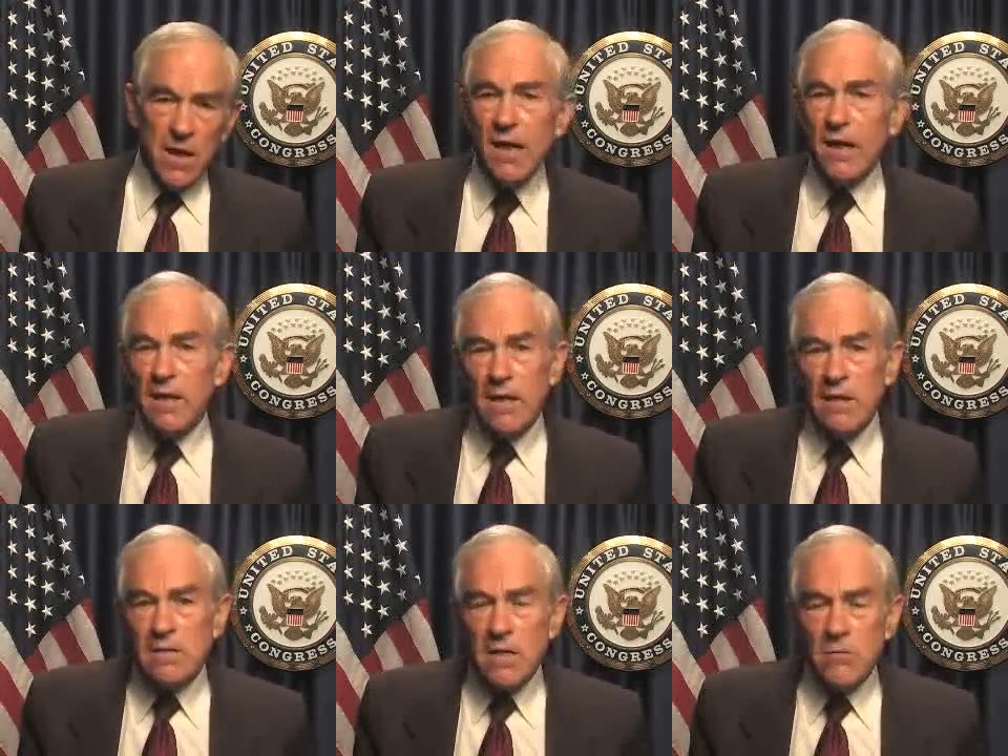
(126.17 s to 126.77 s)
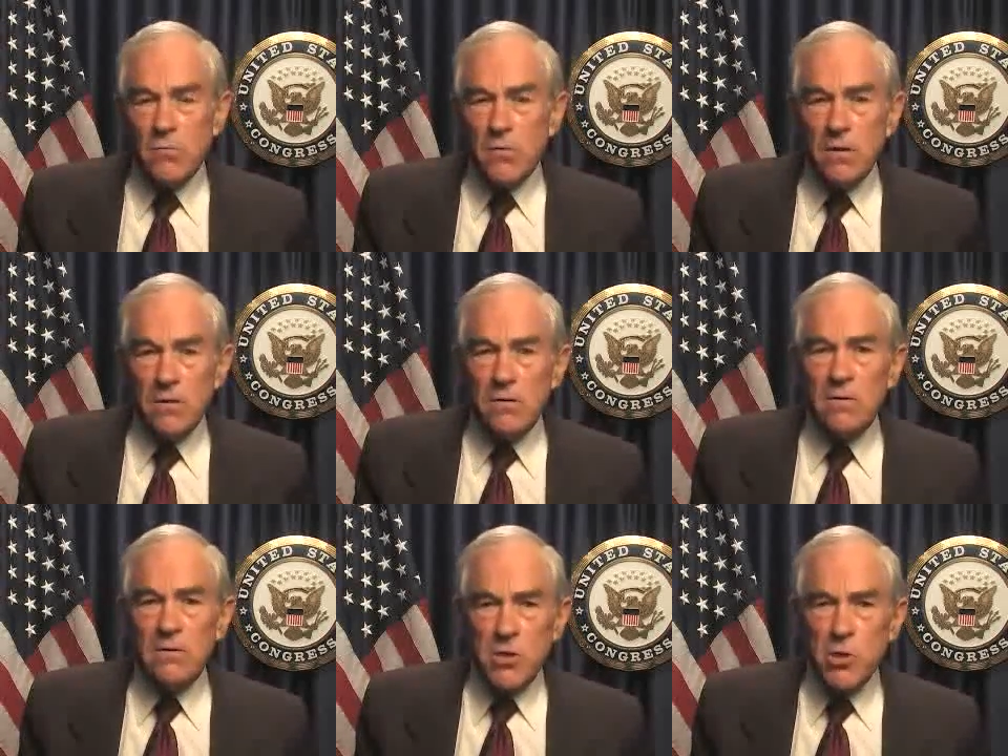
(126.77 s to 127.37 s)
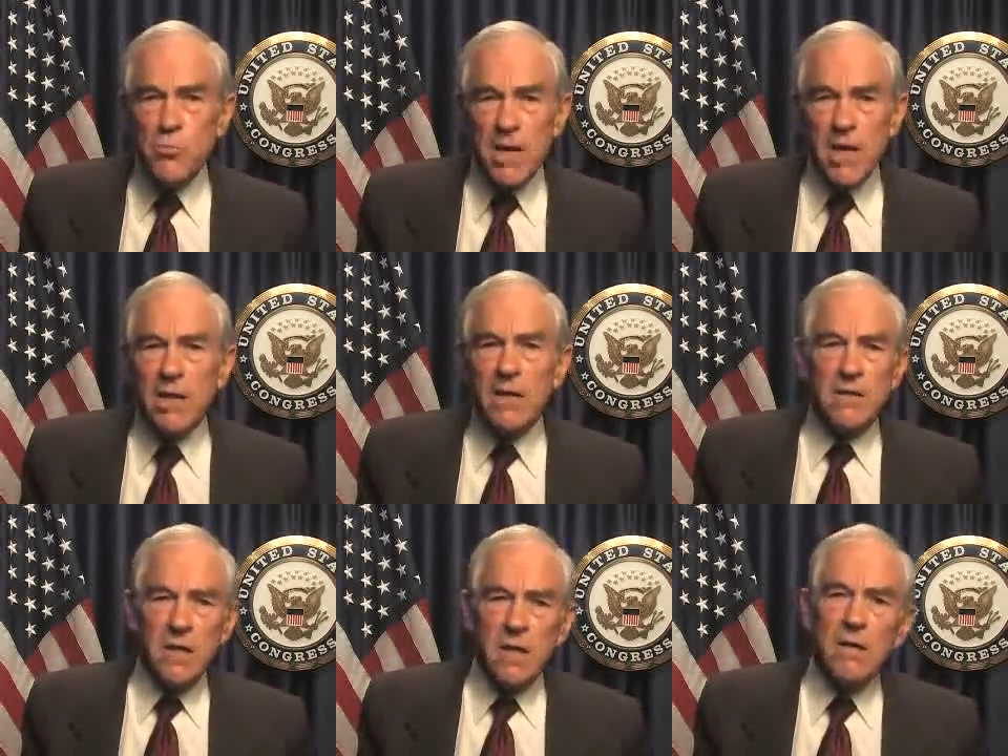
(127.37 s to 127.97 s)
And they said, well, it's
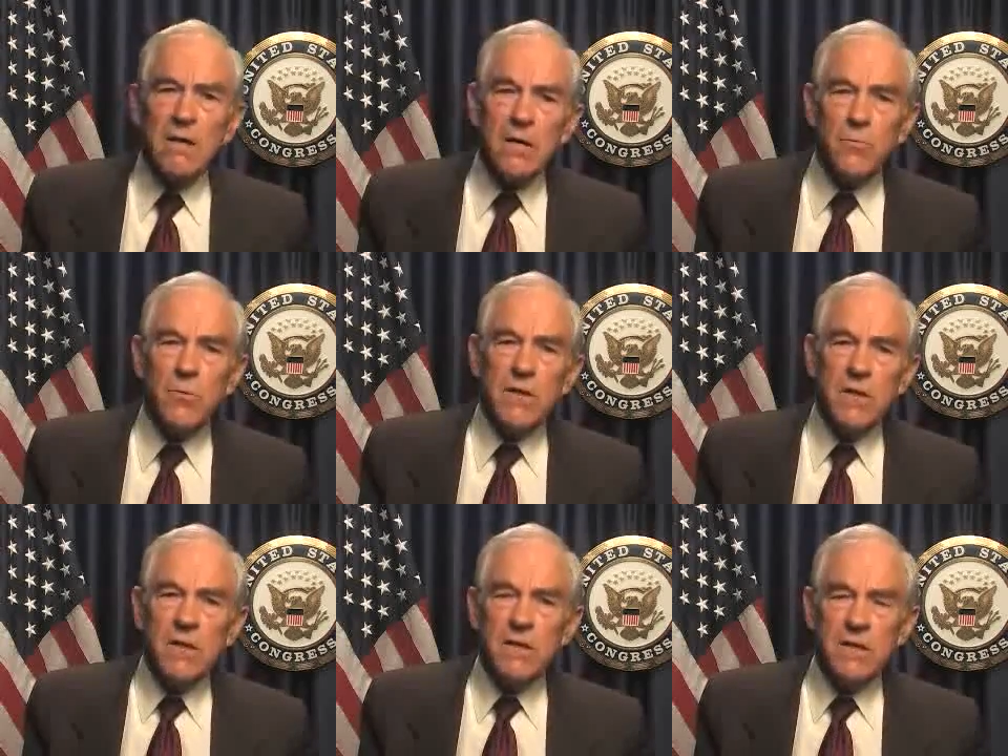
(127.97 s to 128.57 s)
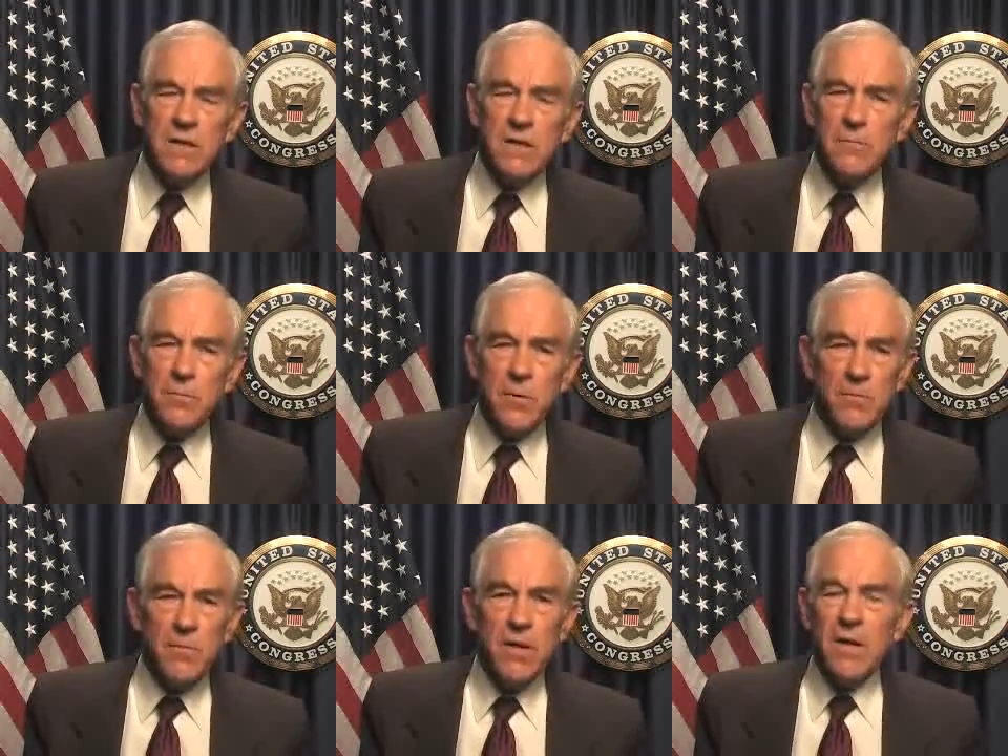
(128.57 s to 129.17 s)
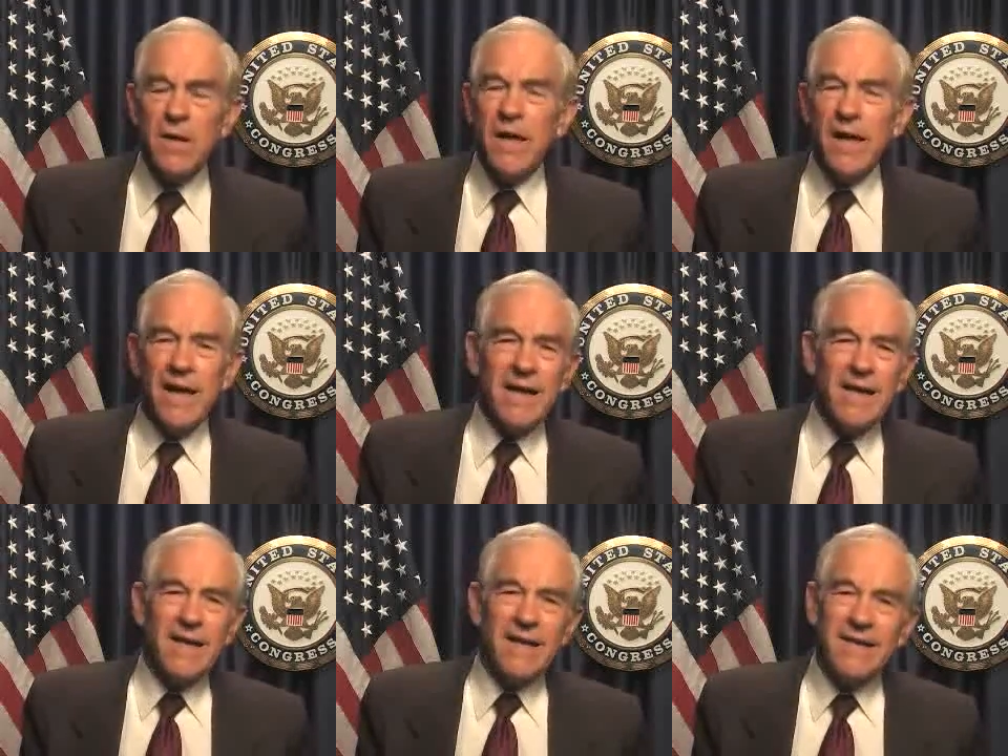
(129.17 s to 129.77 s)
humanitarian. We need to help them.
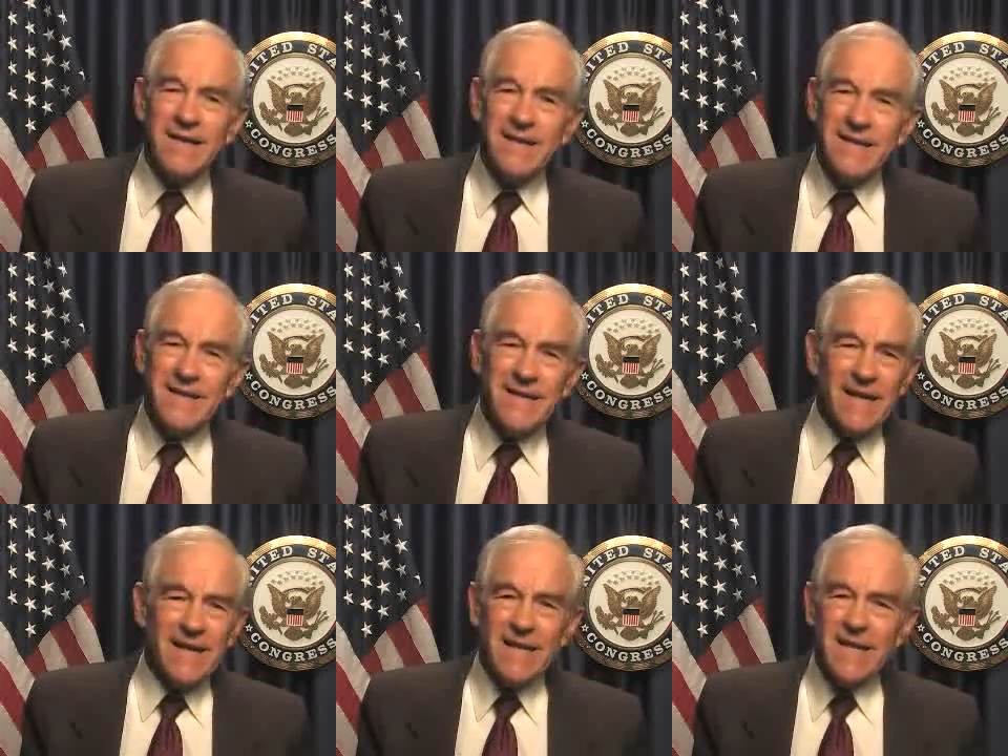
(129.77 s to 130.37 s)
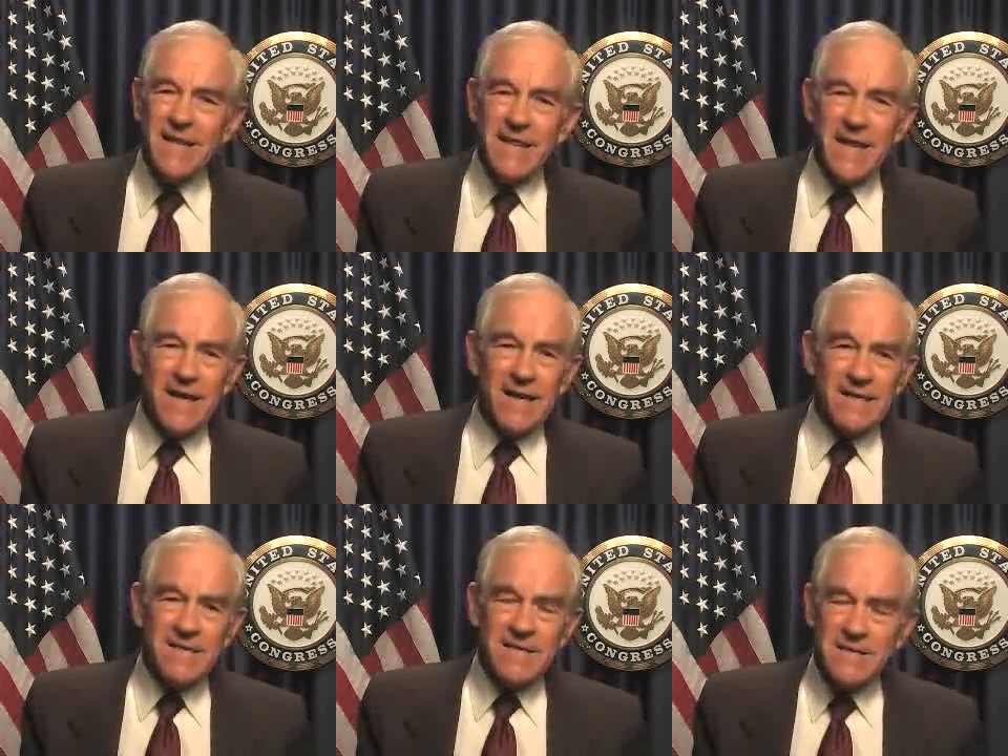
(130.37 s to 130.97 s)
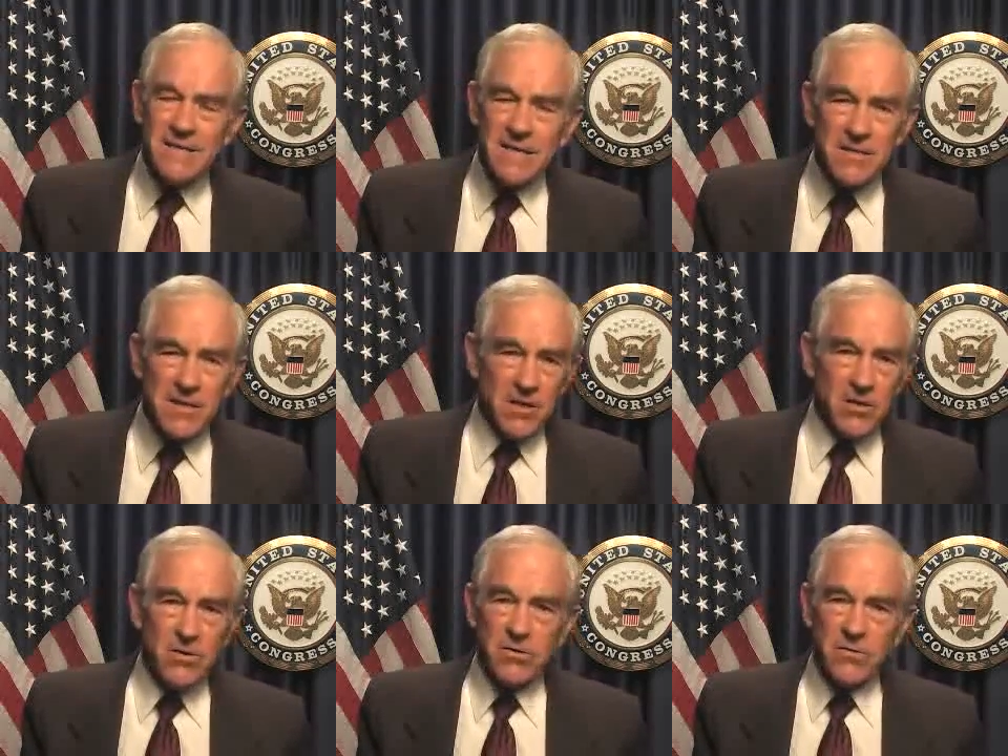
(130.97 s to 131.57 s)
And yet that is
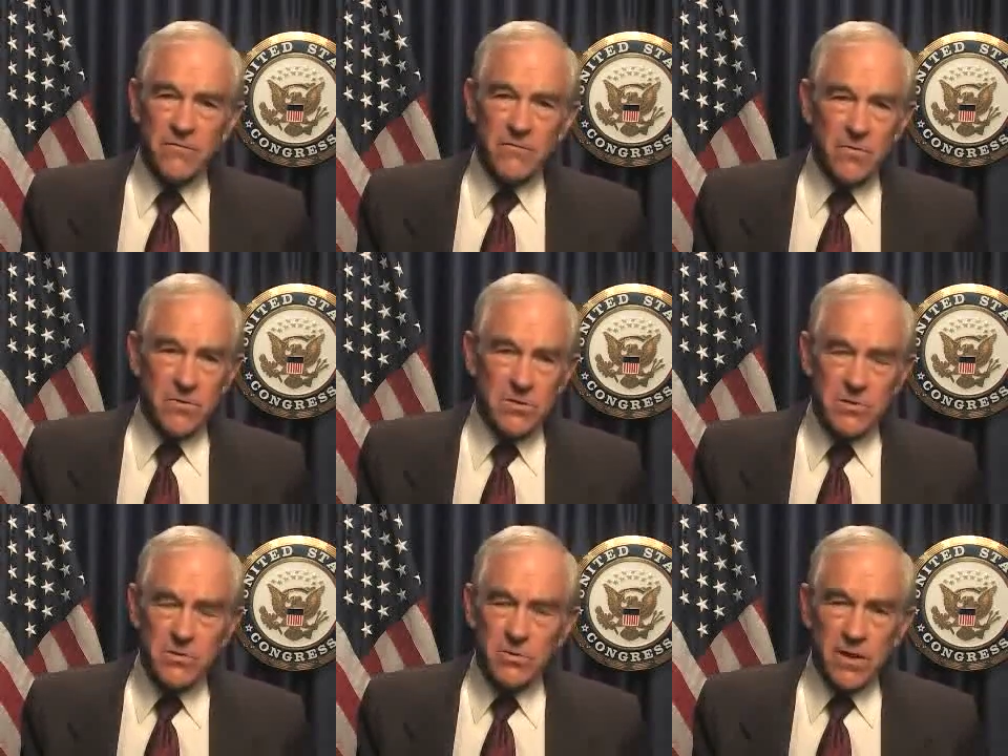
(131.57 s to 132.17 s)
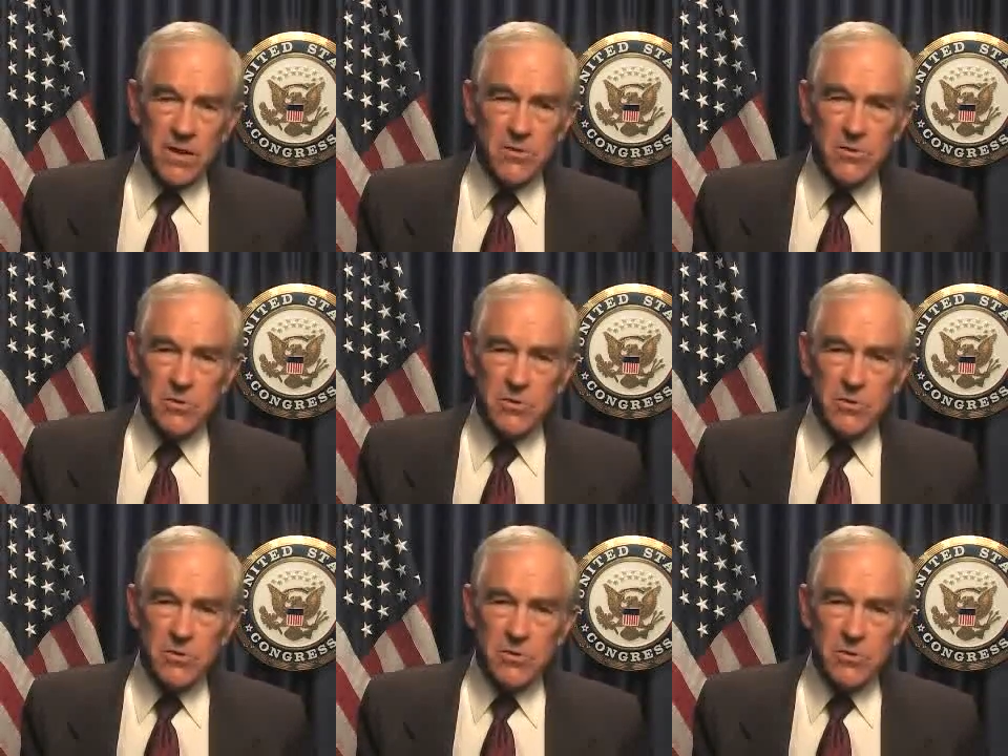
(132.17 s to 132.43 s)
such a controversial